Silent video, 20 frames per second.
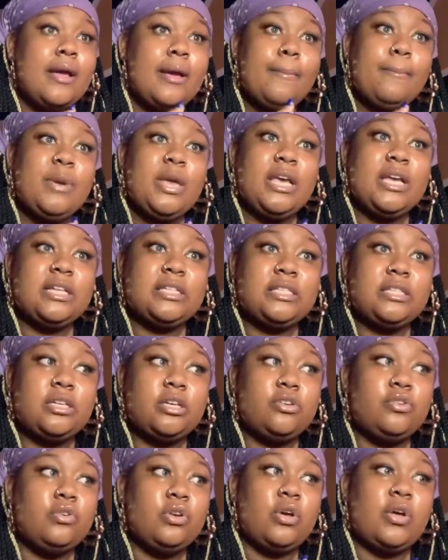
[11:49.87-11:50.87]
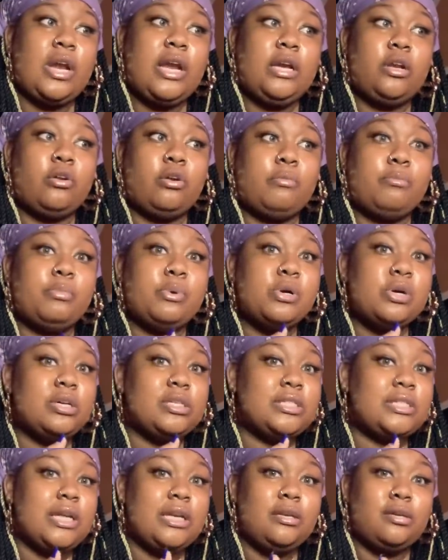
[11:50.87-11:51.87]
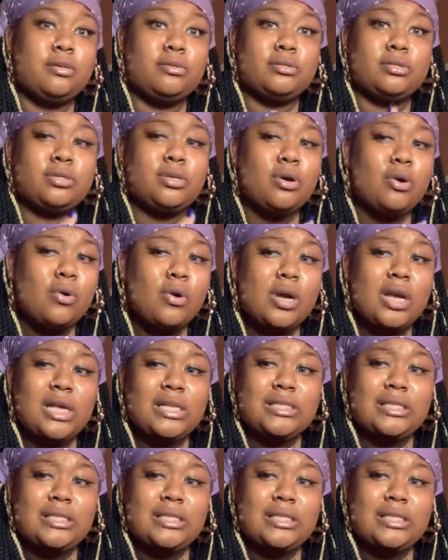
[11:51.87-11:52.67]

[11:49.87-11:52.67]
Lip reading: Be into, you know, their little books, their little toys.